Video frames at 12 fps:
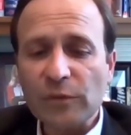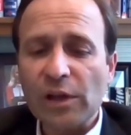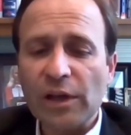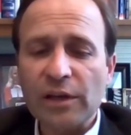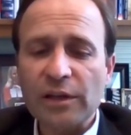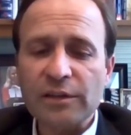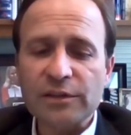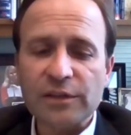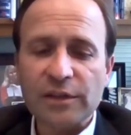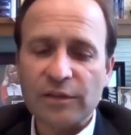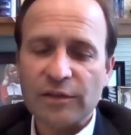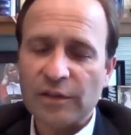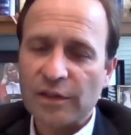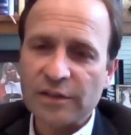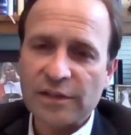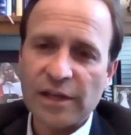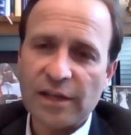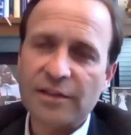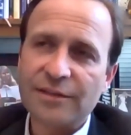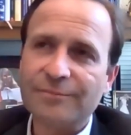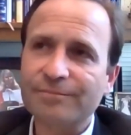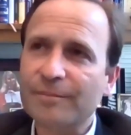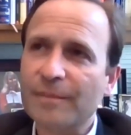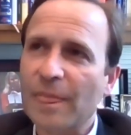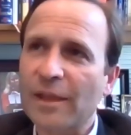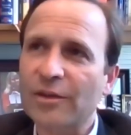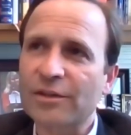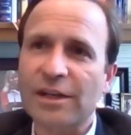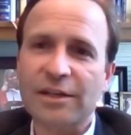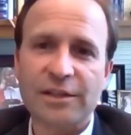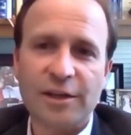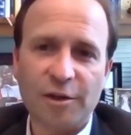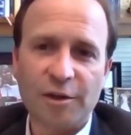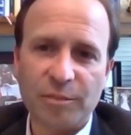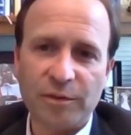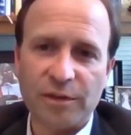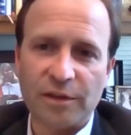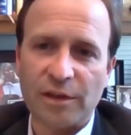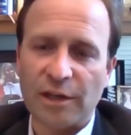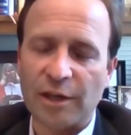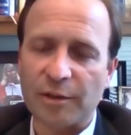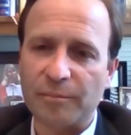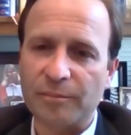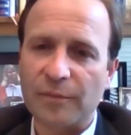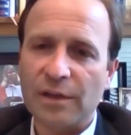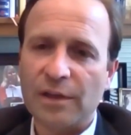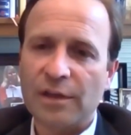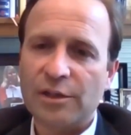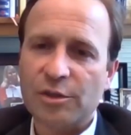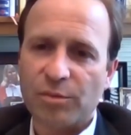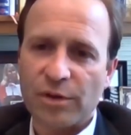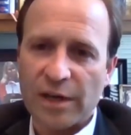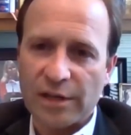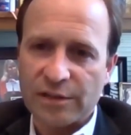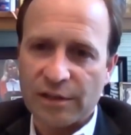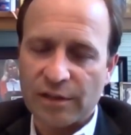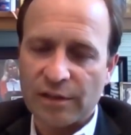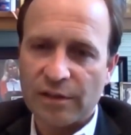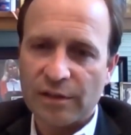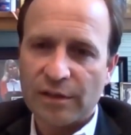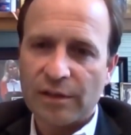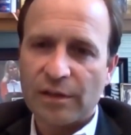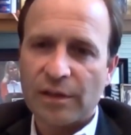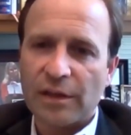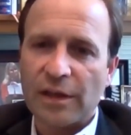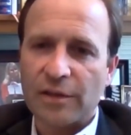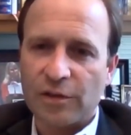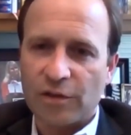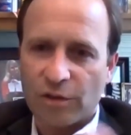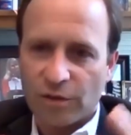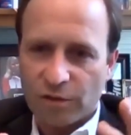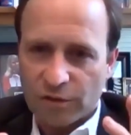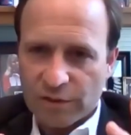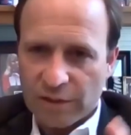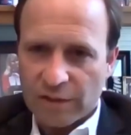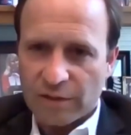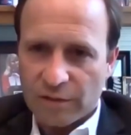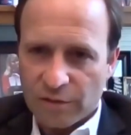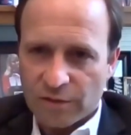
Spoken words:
it's not terribly surprising that, you know, there's a